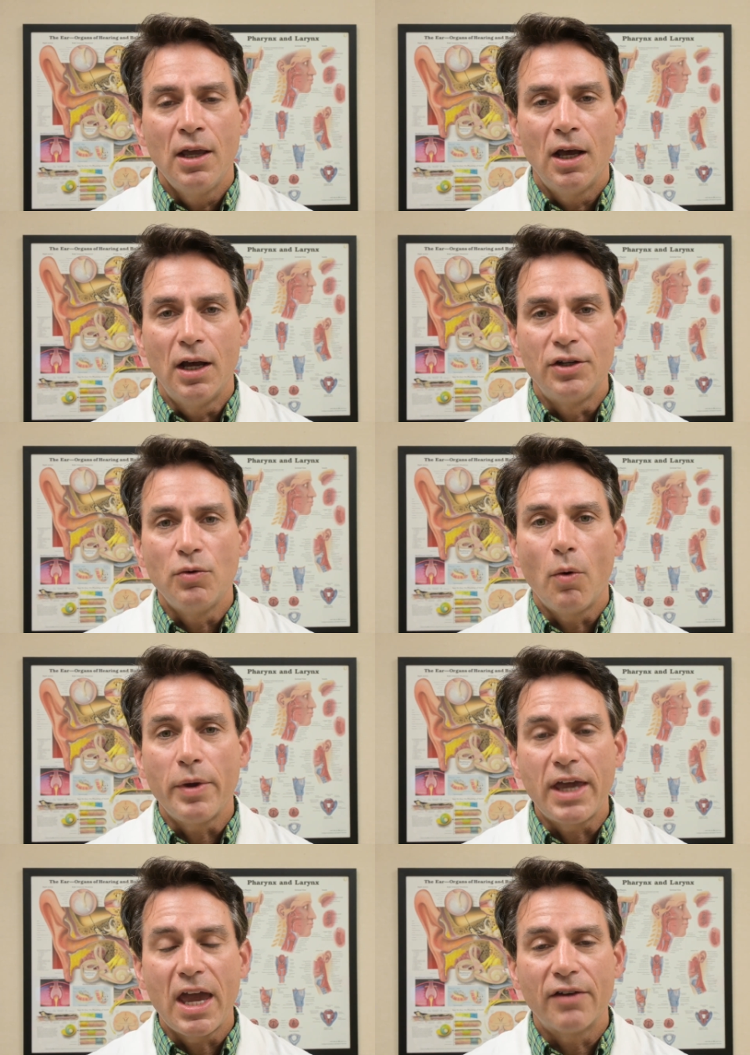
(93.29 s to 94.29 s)
uh, do what we
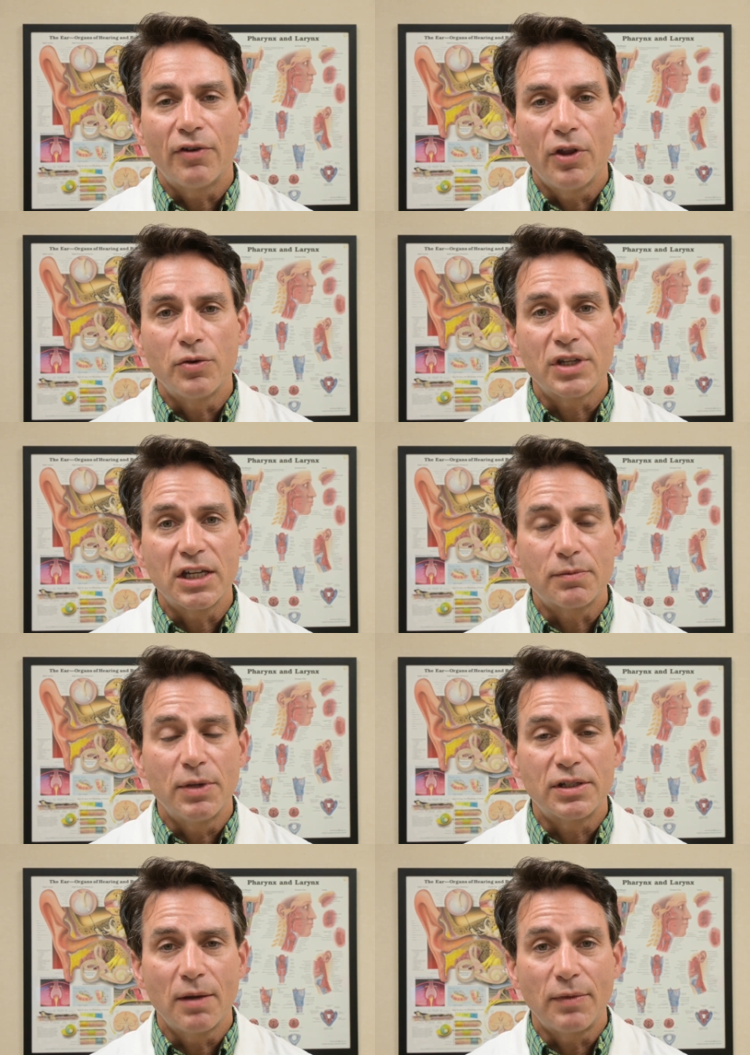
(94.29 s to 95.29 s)
can for those things,
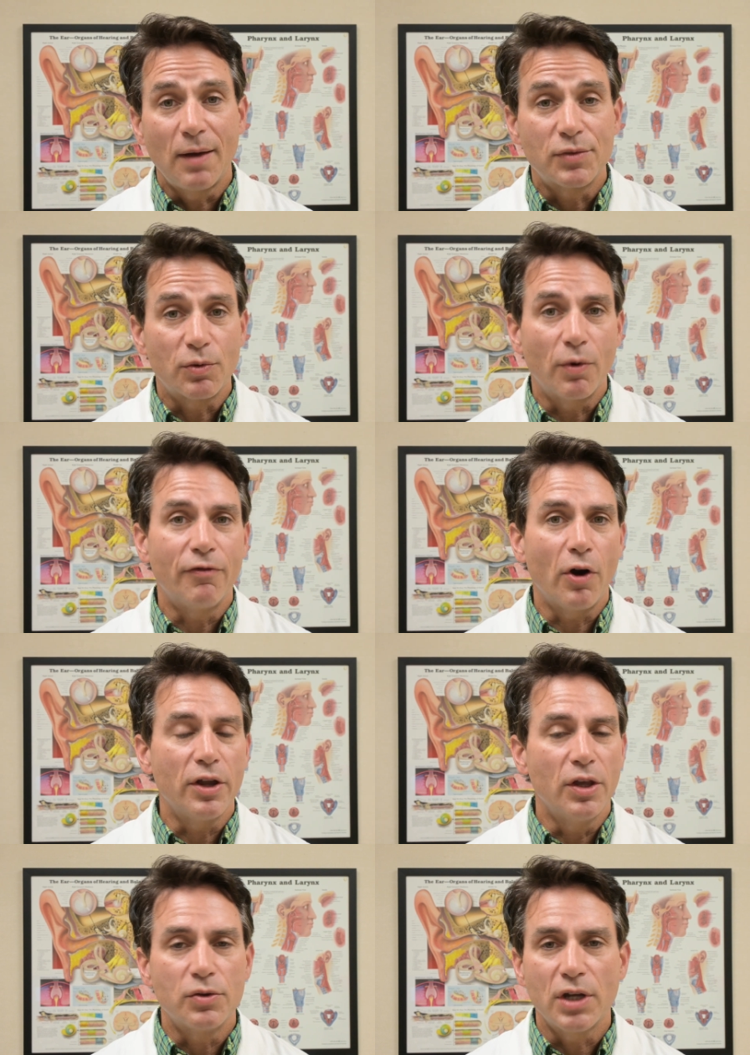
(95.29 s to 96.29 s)
but sometimes
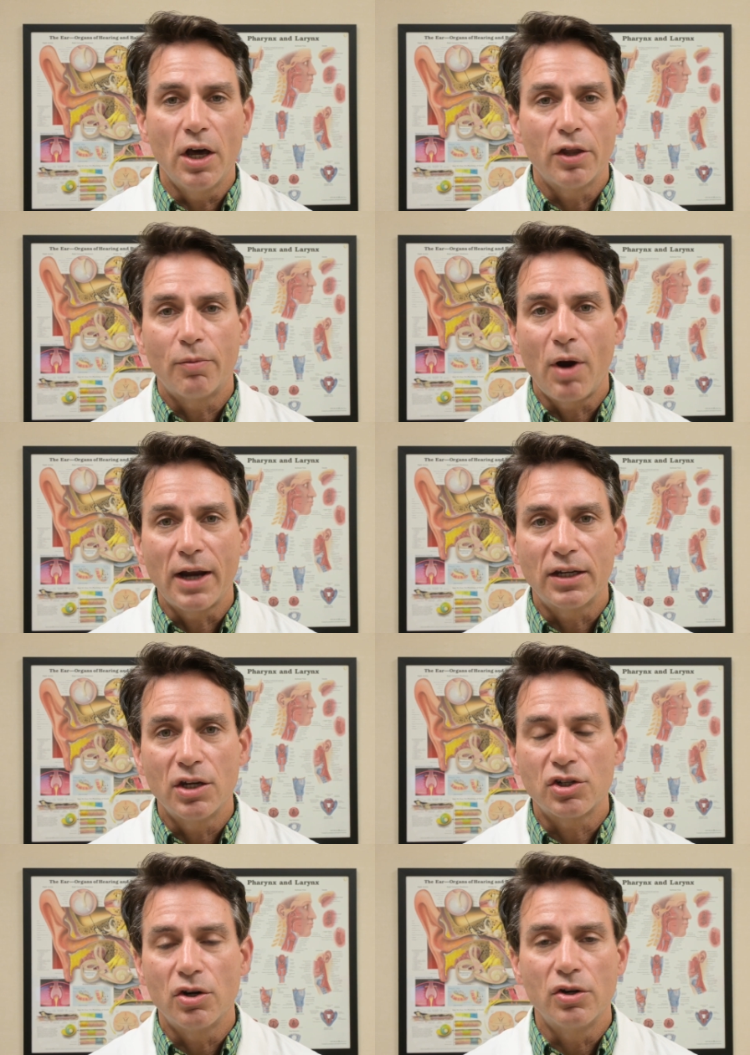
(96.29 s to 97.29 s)
referring those to other
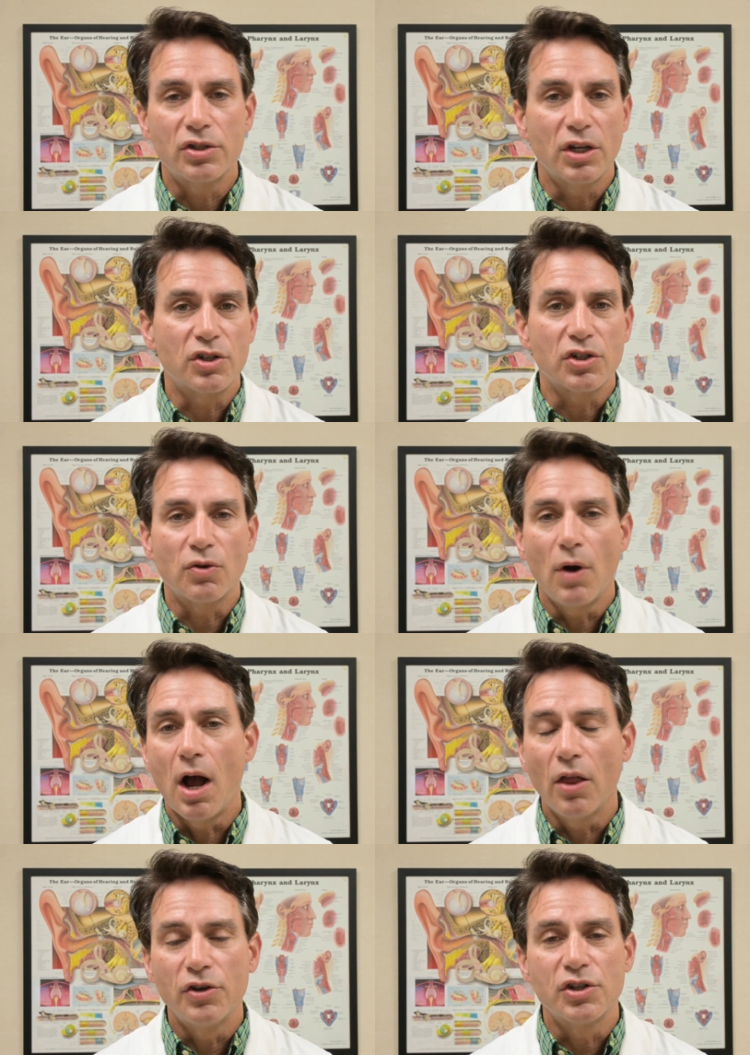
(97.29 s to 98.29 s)
practitioners, such as
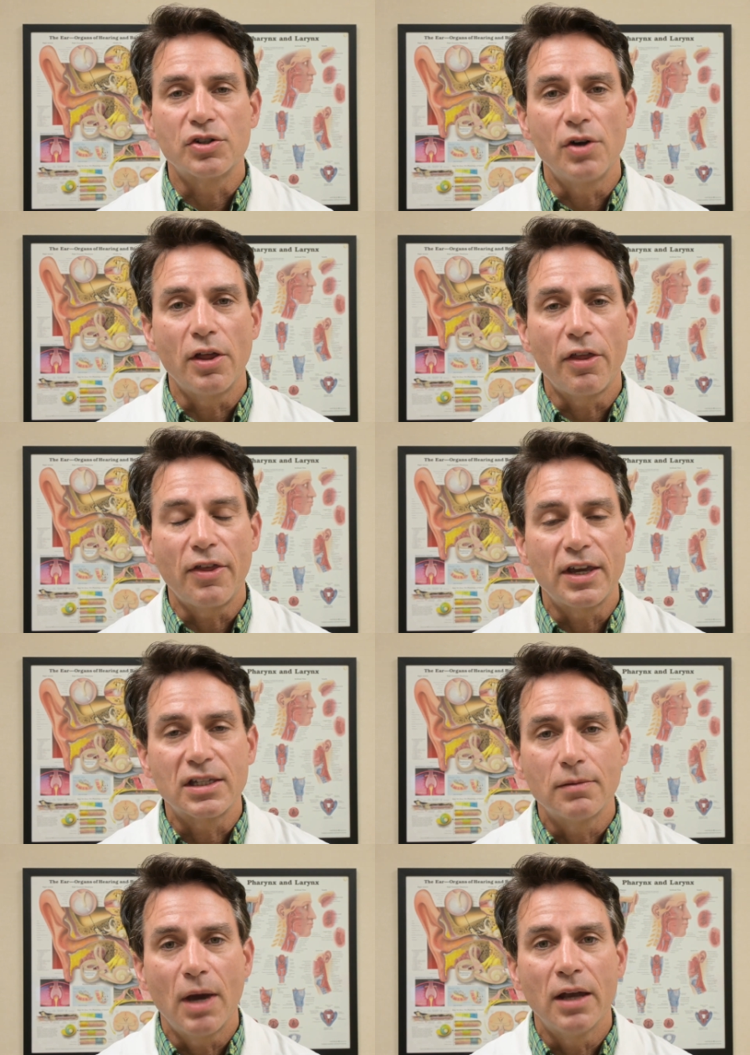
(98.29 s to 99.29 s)
neurologists and other
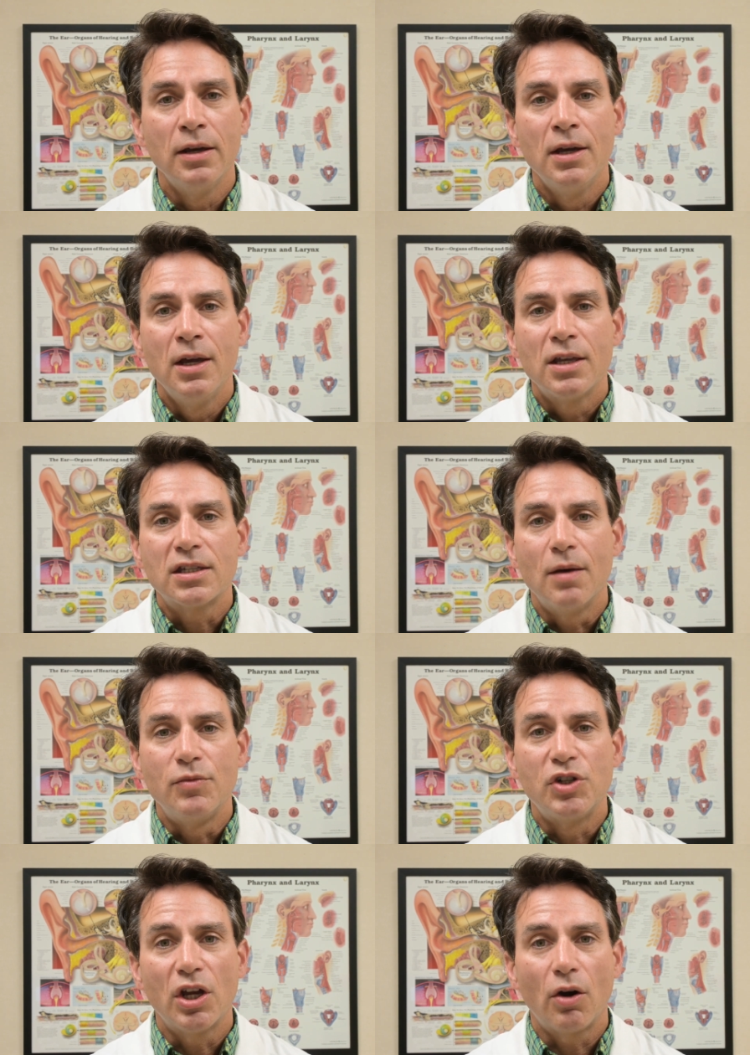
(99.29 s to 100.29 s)
things, about some
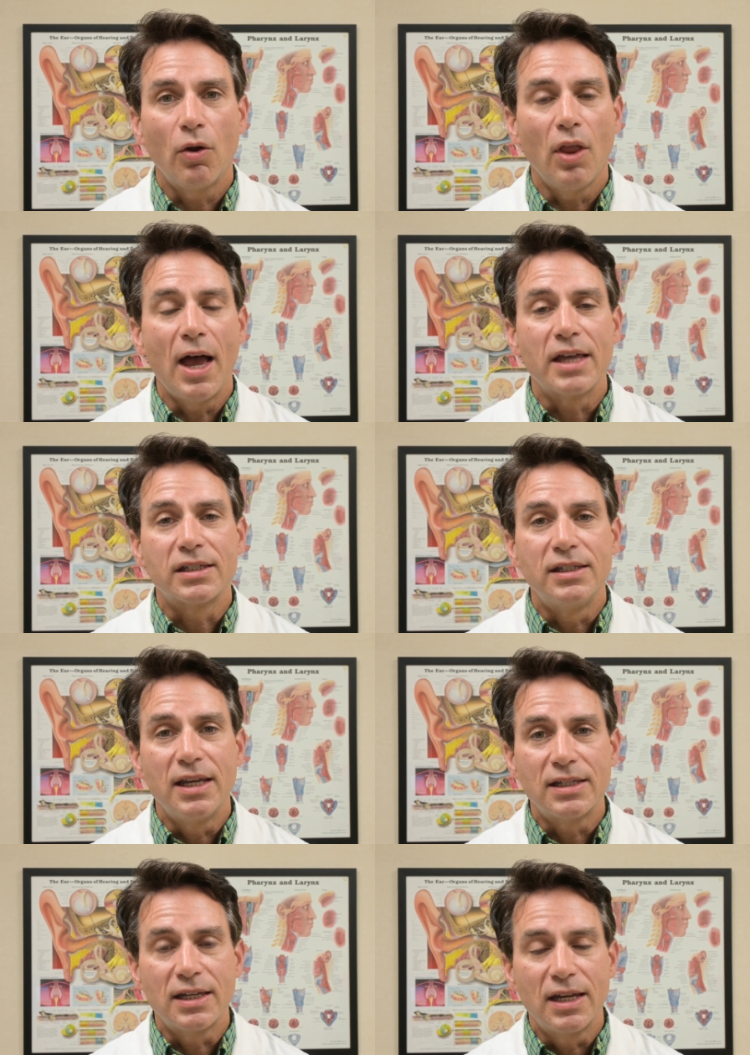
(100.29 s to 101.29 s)
generalized
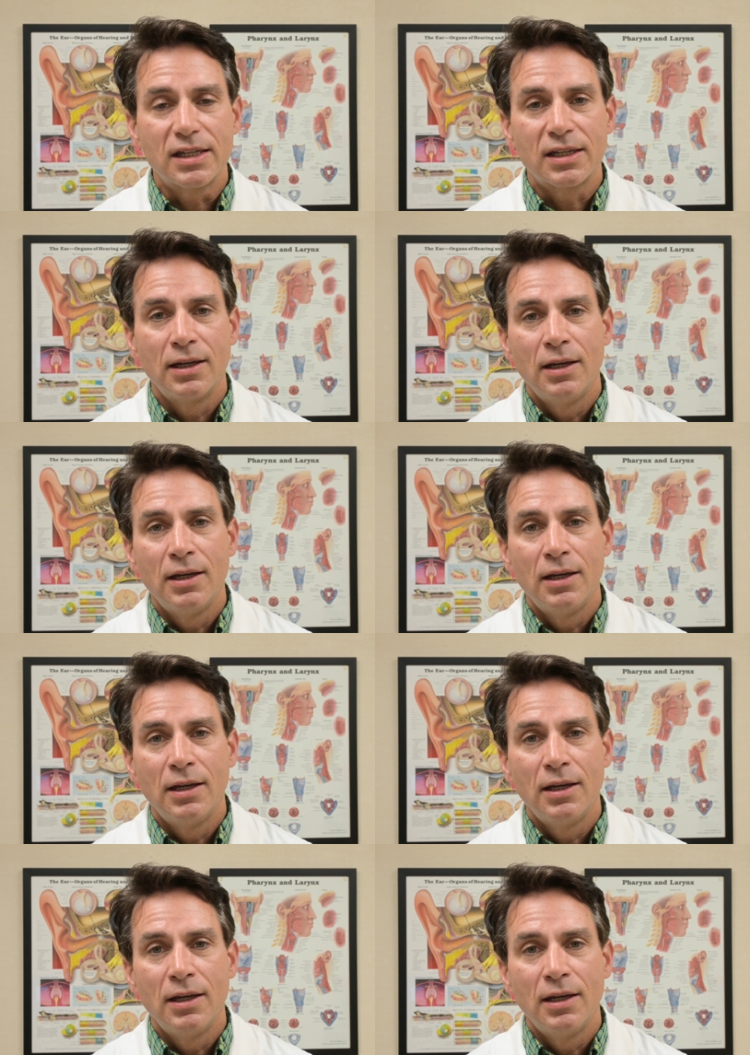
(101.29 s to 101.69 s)
dizziness.